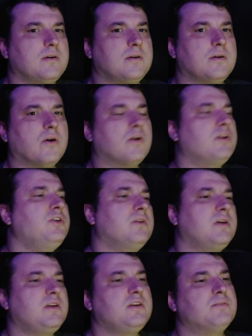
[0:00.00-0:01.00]
or
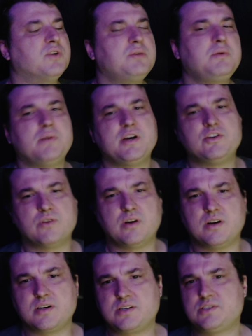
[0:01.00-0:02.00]
you bring me my
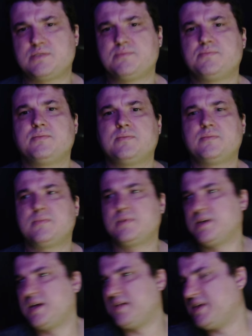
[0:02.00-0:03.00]
drugs,
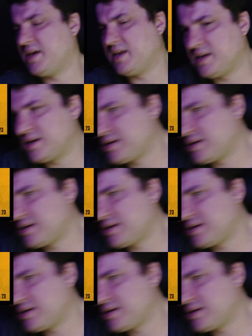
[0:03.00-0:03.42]
and then